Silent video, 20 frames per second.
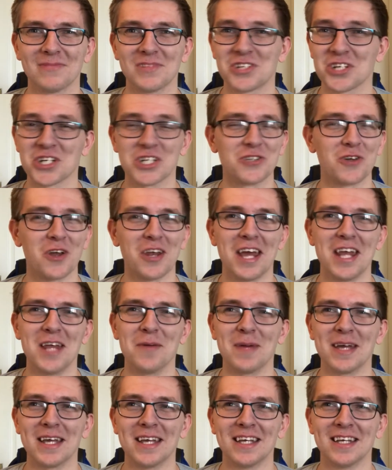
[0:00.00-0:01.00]
Just run
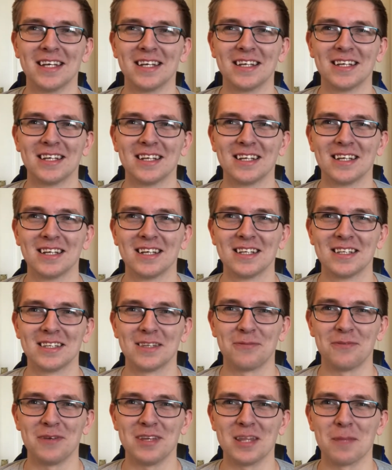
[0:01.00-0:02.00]
anyway.
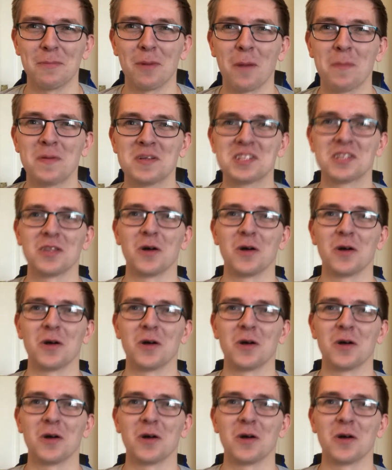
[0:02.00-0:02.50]
Defeat the purpose